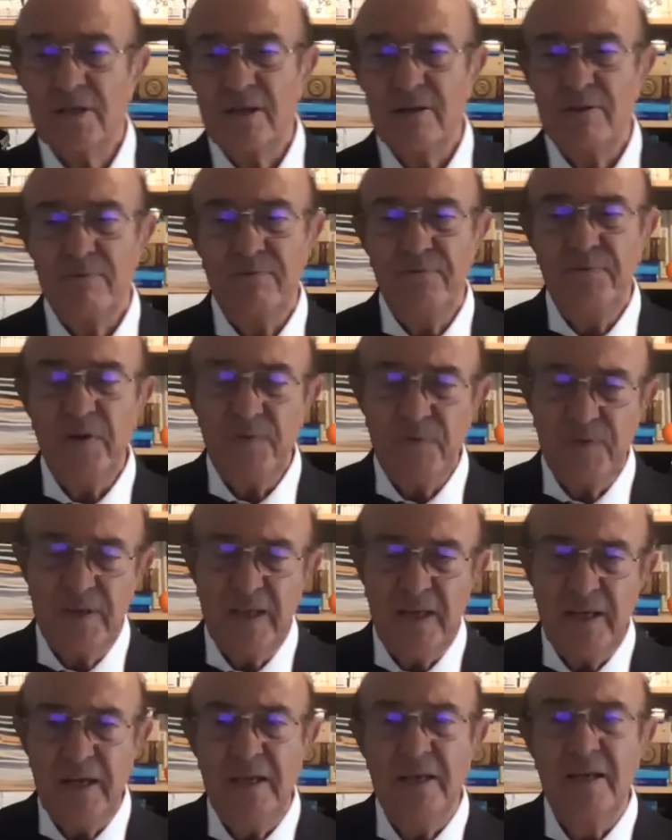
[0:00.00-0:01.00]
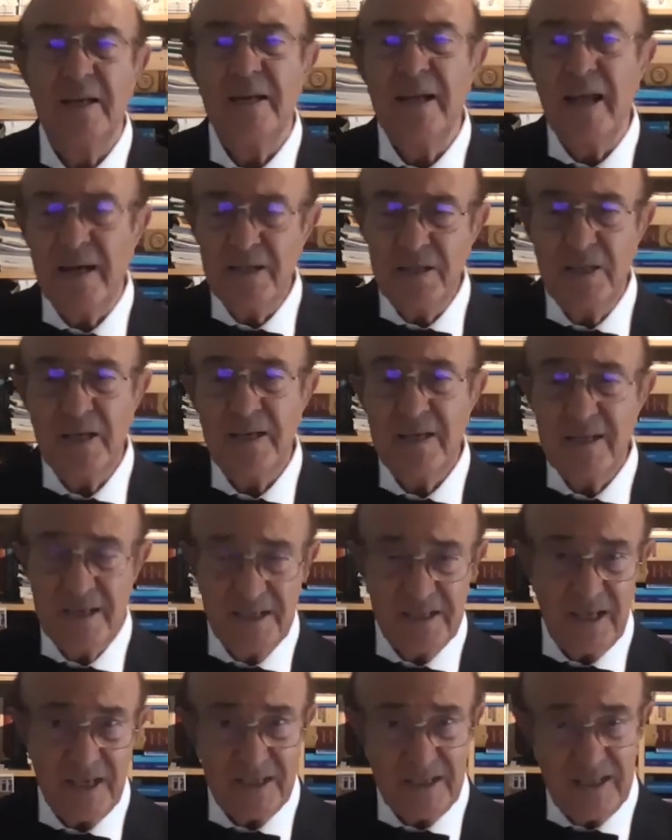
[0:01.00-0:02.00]
uh, 15,
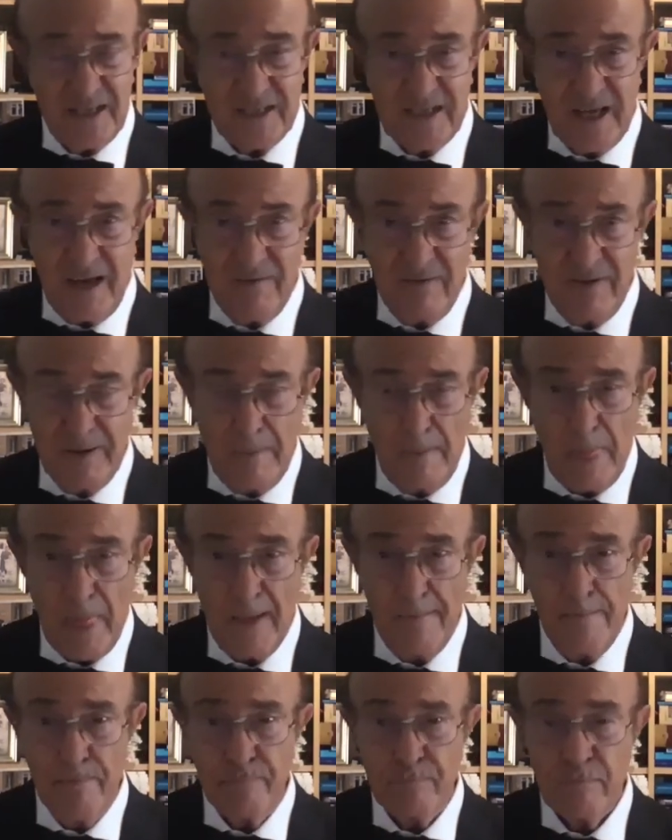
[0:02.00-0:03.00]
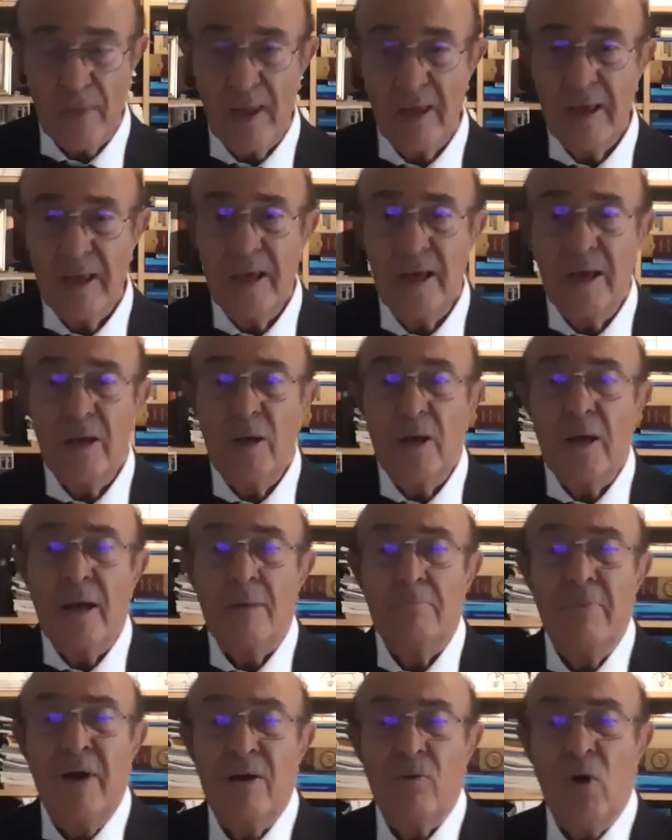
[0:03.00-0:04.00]
1967.
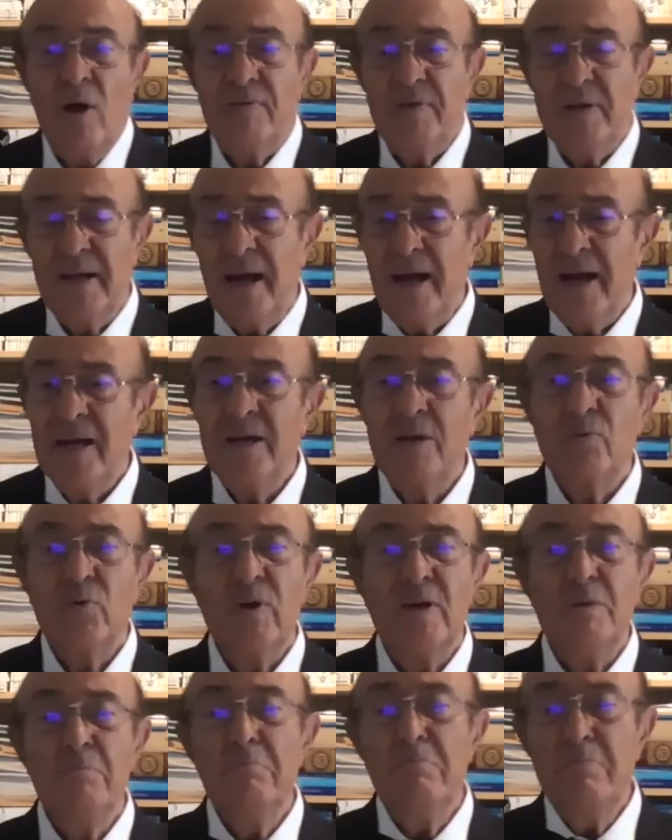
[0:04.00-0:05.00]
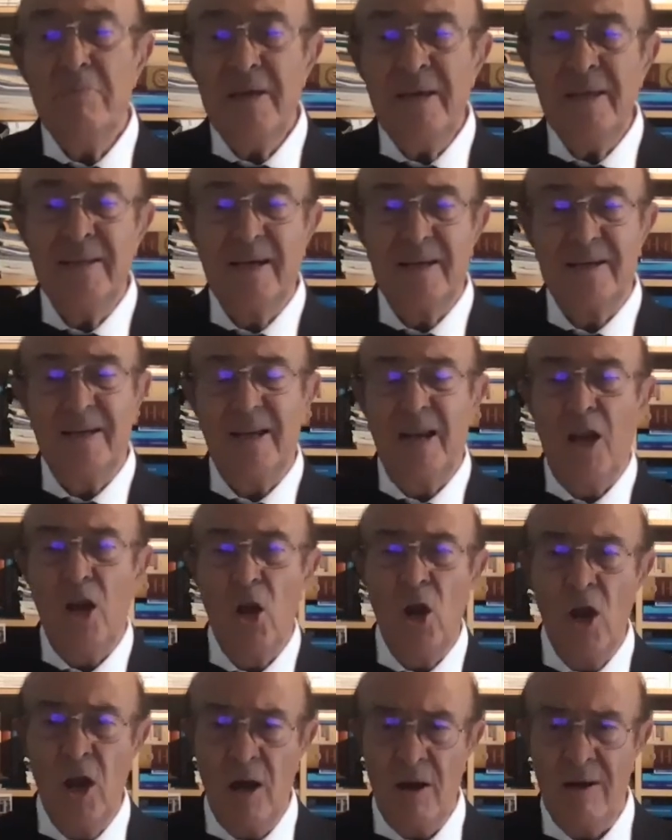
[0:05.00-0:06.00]
My wife and I, we immediately
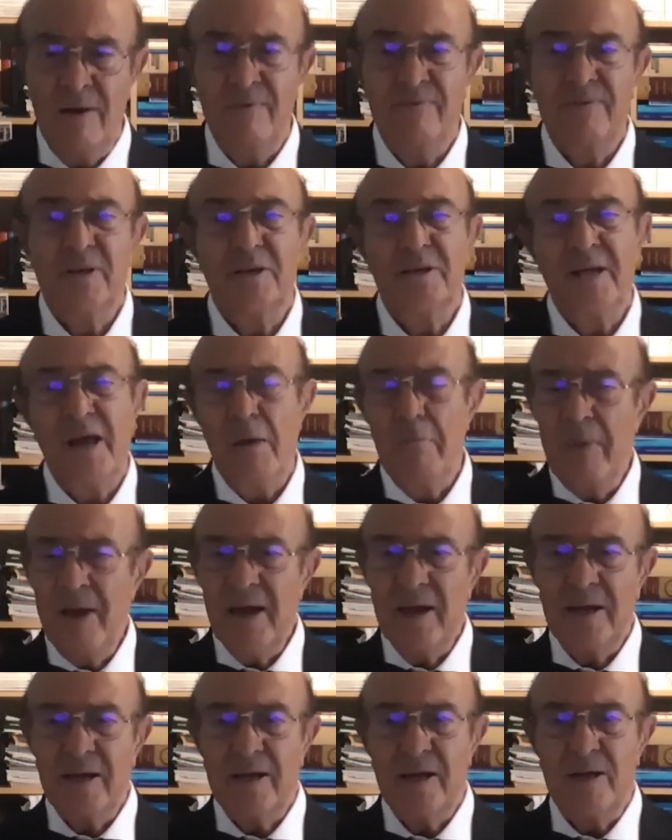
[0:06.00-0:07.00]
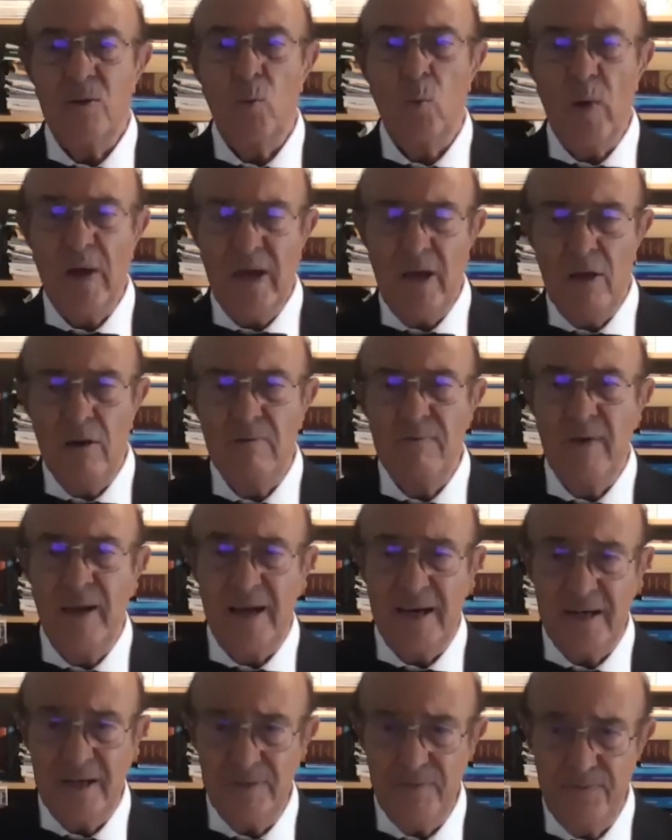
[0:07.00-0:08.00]
loved the American way of
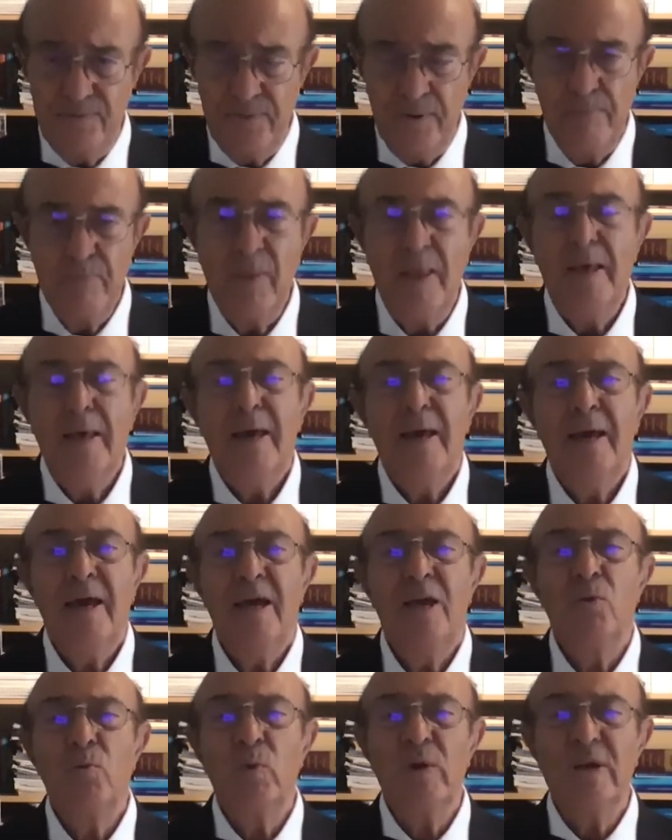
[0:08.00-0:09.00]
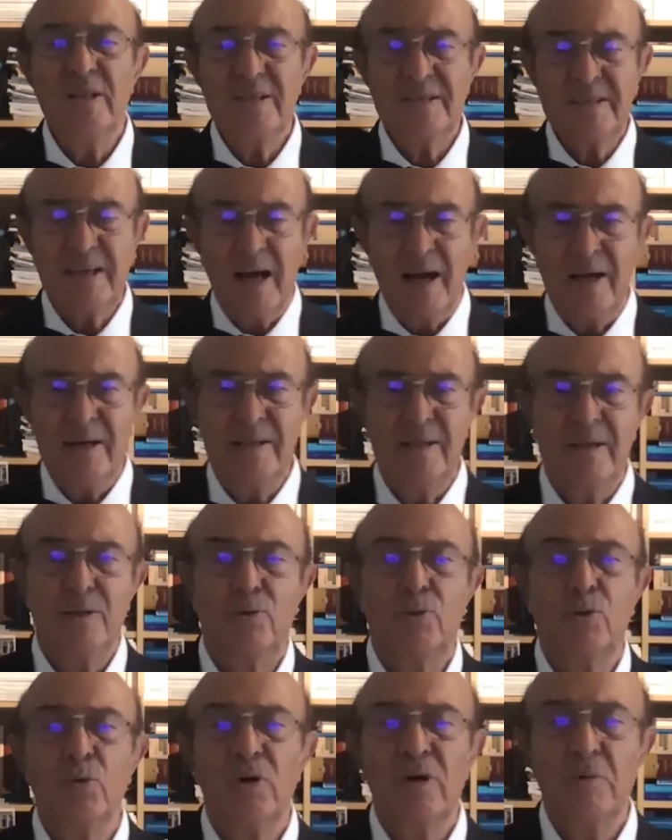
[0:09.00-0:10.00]
life and we decided
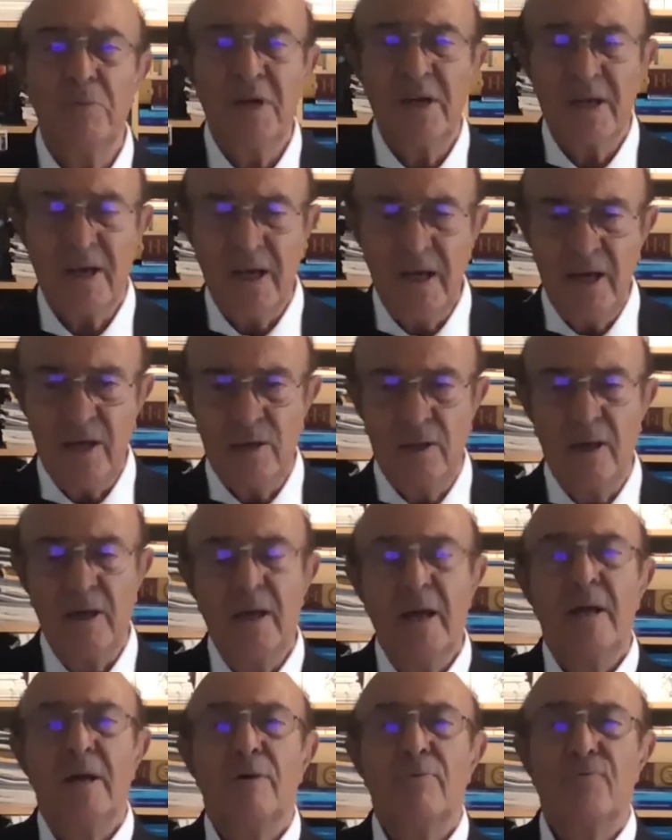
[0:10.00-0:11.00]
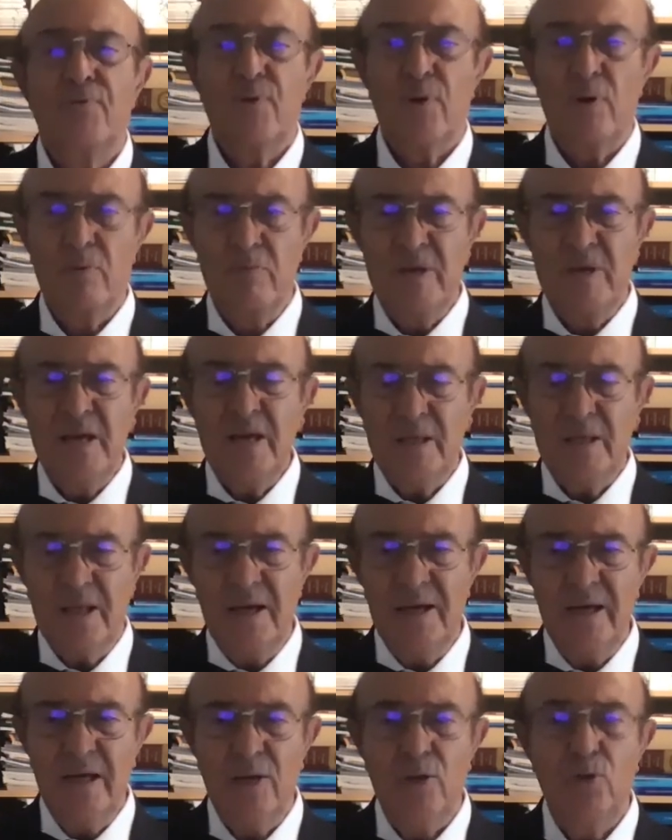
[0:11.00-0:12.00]
to emigrate from
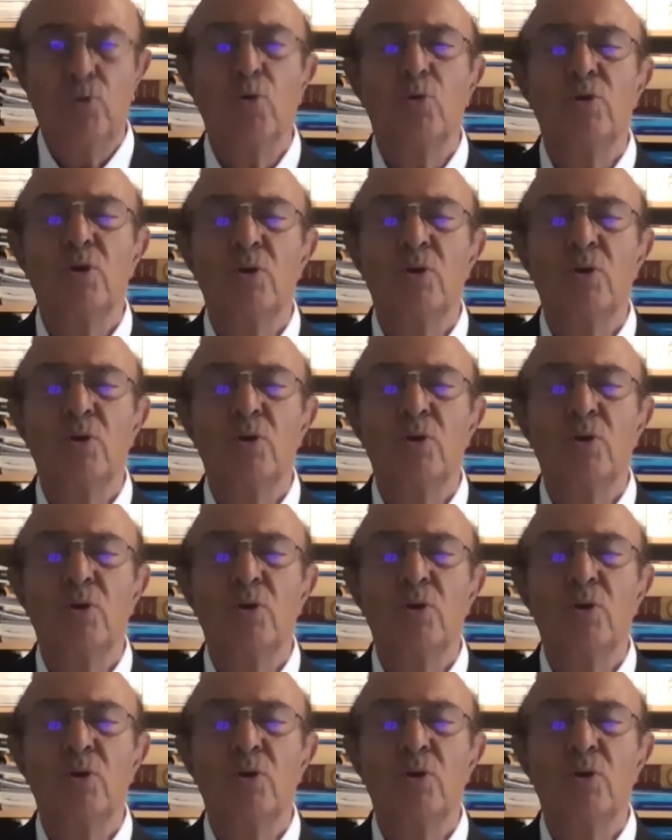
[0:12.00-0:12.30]
Italy to the